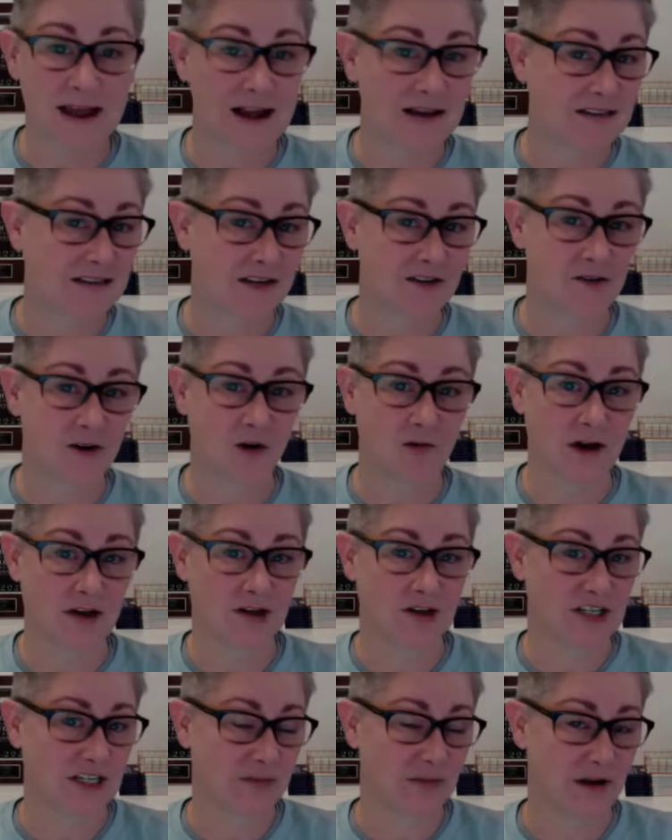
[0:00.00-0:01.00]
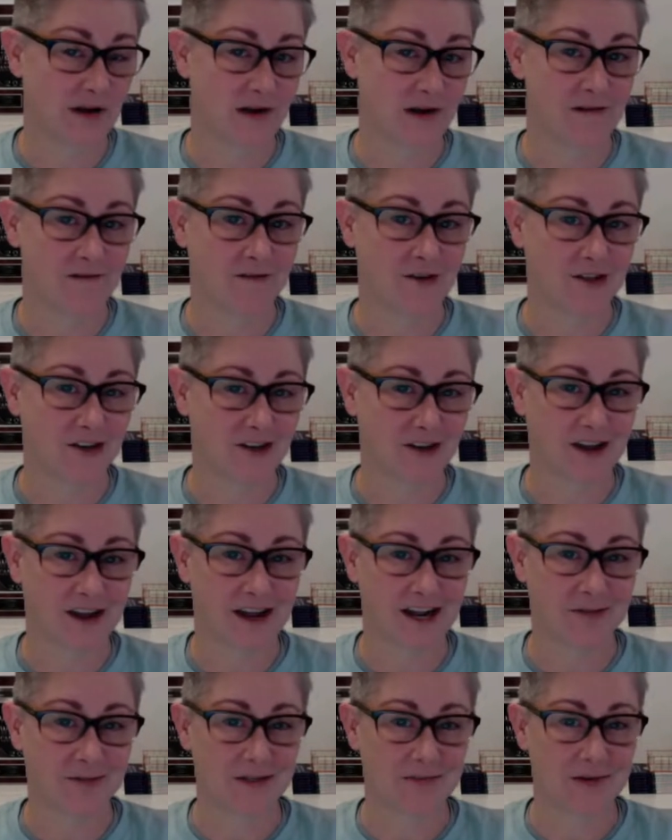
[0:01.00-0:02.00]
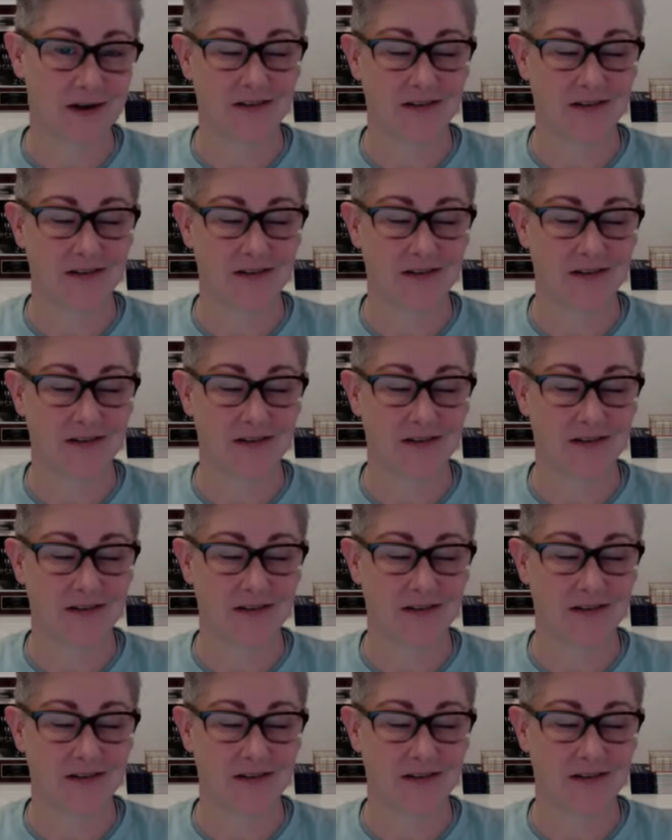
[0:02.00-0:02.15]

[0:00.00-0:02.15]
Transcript: asking your questions about Virginia cannabis